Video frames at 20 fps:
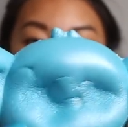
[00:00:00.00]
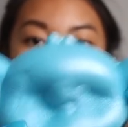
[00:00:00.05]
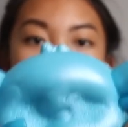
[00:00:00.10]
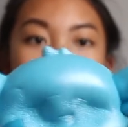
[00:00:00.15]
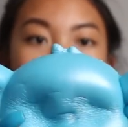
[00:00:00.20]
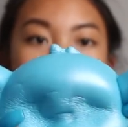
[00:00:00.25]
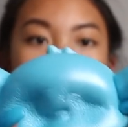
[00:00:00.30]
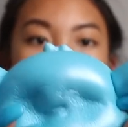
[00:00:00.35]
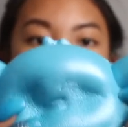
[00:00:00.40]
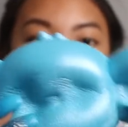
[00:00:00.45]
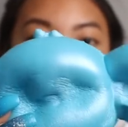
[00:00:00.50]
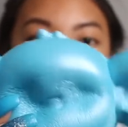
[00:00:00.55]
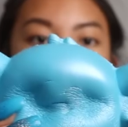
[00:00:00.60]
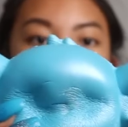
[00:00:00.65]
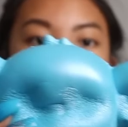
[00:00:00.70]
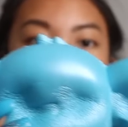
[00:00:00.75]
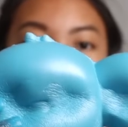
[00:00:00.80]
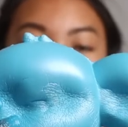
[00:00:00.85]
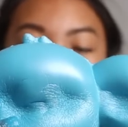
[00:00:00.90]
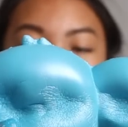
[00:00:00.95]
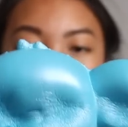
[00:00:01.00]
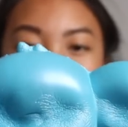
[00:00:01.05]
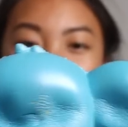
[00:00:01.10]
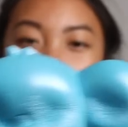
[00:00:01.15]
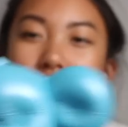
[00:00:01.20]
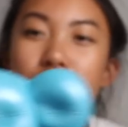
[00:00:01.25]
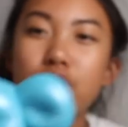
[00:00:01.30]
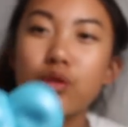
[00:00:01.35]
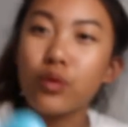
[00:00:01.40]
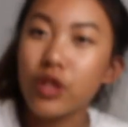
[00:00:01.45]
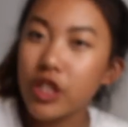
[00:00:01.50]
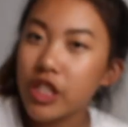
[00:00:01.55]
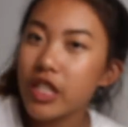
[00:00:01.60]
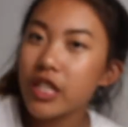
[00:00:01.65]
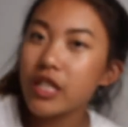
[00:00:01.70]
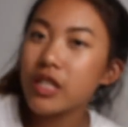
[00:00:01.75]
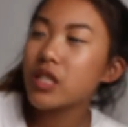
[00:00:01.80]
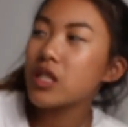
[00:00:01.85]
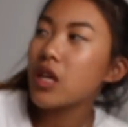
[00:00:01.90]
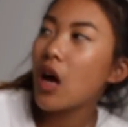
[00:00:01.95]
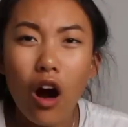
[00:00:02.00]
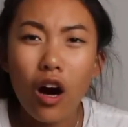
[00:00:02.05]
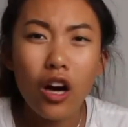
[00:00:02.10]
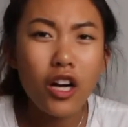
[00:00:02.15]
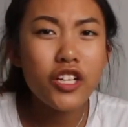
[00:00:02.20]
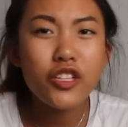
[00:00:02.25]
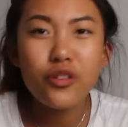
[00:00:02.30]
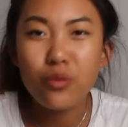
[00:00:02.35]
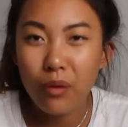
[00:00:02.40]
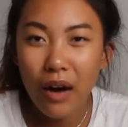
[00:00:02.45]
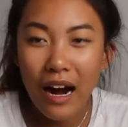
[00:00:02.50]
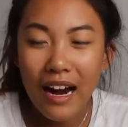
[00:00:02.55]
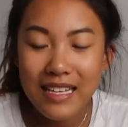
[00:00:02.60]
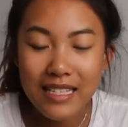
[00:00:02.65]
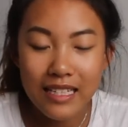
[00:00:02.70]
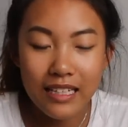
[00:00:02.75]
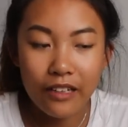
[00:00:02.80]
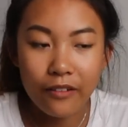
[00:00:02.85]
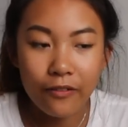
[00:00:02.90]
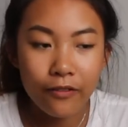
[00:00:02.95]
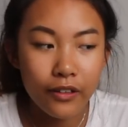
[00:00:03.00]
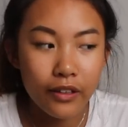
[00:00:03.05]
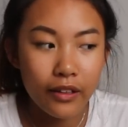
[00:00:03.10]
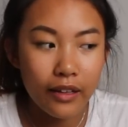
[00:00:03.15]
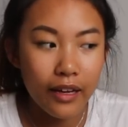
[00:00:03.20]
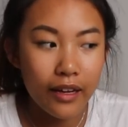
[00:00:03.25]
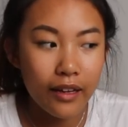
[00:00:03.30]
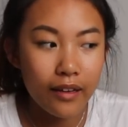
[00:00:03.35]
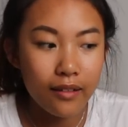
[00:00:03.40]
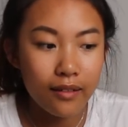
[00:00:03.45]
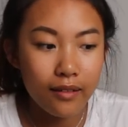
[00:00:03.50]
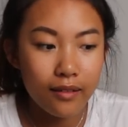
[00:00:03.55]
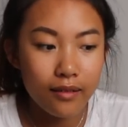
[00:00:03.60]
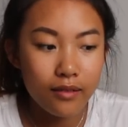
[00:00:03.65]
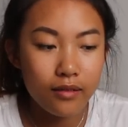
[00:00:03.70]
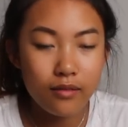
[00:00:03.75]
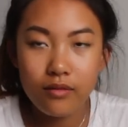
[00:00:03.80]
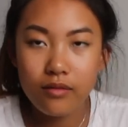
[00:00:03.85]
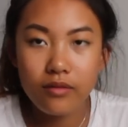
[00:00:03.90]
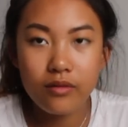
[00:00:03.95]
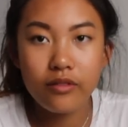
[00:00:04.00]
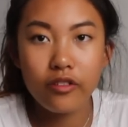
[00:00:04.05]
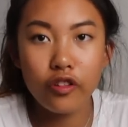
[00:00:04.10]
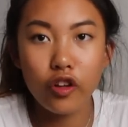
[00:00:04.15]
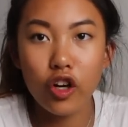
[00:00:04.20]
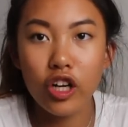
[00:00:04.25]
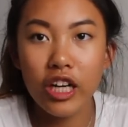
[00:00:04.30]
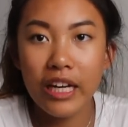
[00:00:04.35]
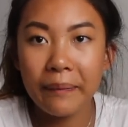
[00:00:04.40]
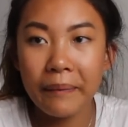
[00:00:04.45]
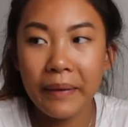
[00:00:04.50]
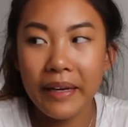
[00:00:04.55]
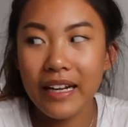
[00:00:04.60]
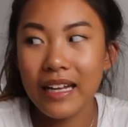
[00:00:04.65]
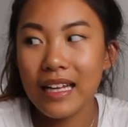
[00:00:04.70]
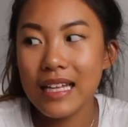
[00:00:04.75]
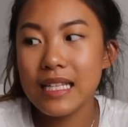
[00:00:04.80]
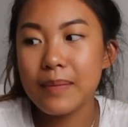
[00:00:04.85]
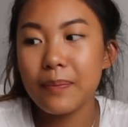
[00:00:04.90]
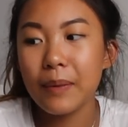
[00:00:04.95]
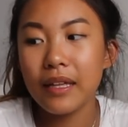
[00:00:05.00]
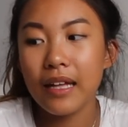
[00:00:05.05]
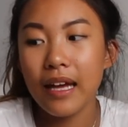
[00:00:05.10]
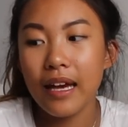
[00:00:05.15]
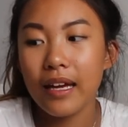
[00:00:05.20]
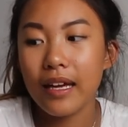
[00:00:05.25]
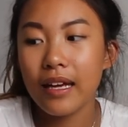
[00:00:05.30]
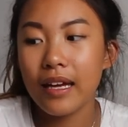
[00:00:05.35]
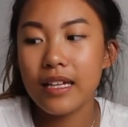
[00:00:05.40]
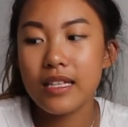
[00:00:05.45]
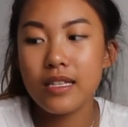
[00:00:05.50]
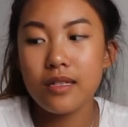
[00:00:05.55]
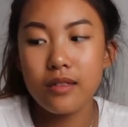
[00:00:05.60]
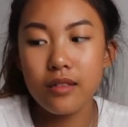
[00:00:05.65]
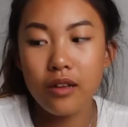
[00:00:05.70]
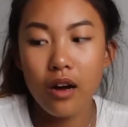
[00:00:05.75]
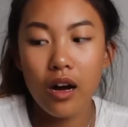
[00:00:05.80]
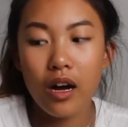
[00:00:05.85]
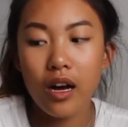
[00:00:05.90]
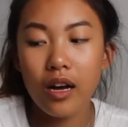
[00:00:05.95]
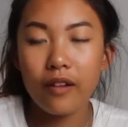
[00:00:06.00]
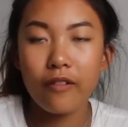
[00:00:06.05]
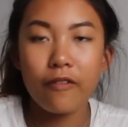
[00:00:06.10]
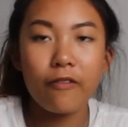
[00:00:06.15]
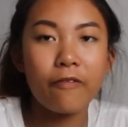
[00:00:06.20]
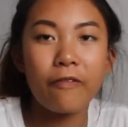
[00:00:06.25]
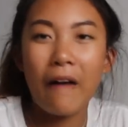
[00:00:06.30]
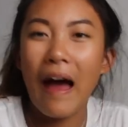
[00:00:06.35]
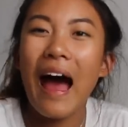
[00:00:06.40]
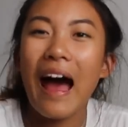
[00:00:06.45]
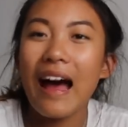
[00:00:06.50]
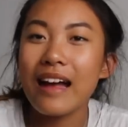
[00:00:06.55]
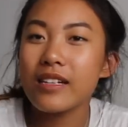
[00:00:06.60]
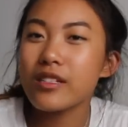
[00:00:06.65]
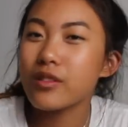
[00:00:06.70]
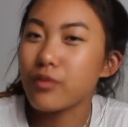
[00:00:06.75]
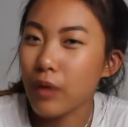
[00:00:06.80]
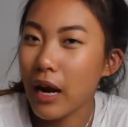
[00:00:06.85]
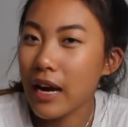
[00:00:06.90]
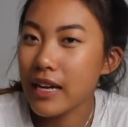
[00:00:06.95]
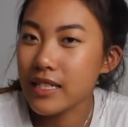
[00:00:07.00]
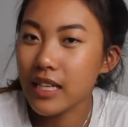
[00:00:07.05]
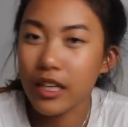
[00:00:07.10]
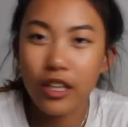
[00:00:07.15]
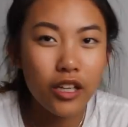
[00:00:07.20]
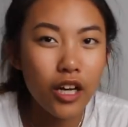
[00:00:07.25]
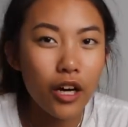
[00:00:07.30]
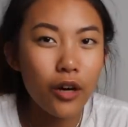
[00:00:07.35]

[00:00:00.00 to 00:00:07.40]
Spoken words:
I love it when like squishies aren't rising for like 30 minutes, but like it's not fast rising, you